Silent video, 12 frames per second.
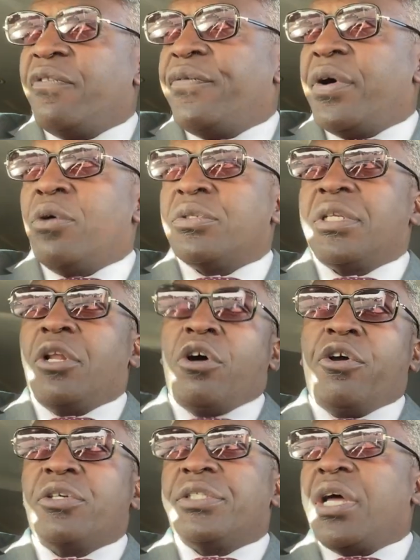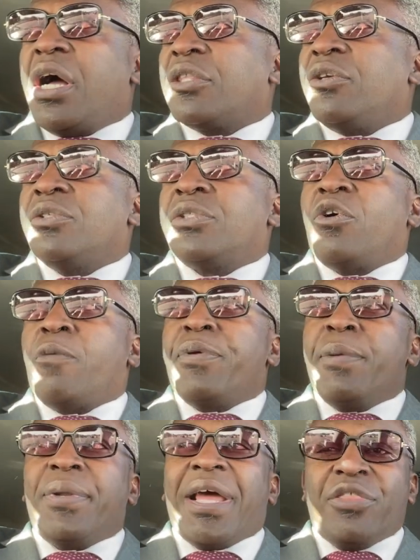folks, lawyers, doctors, or
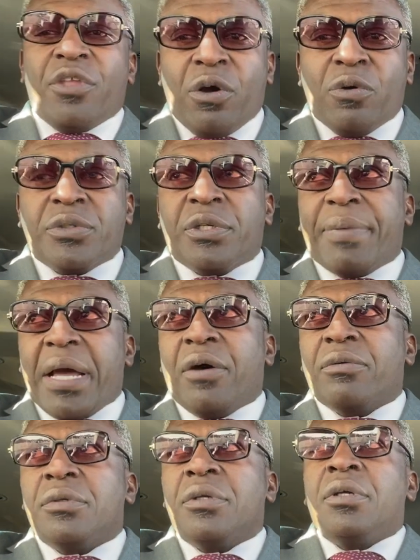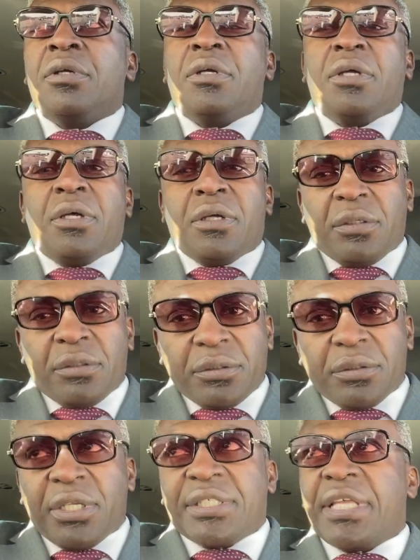people that knows about
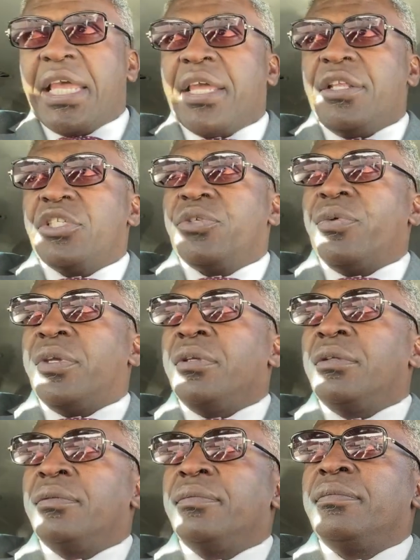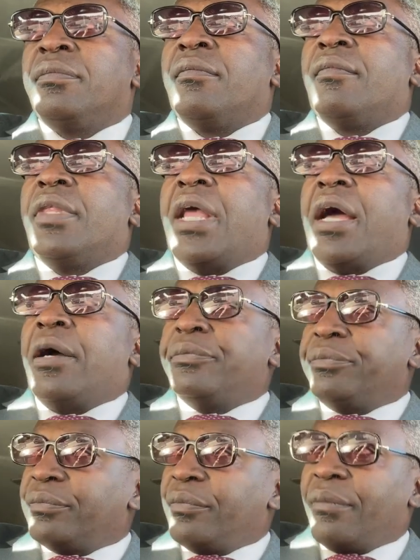the steak industry. Now,
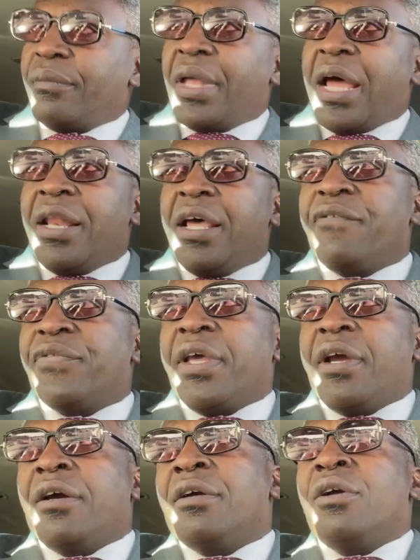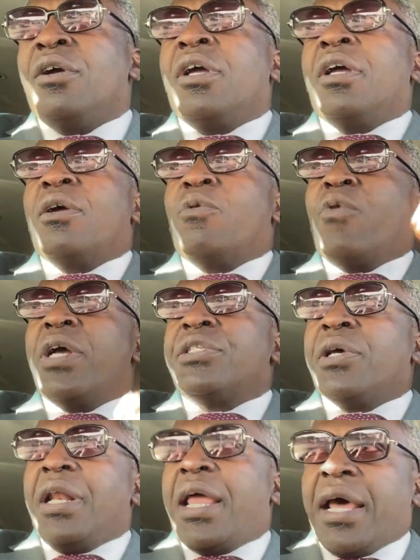I left there, went
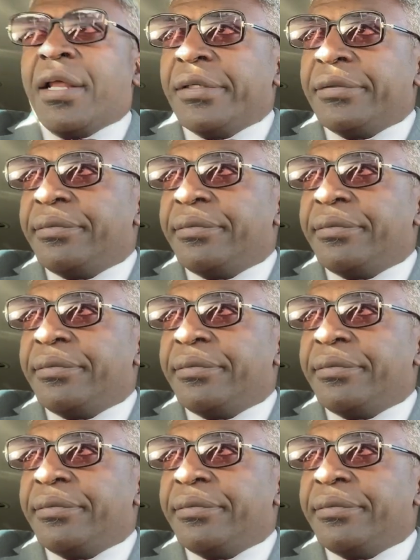to Atlanta,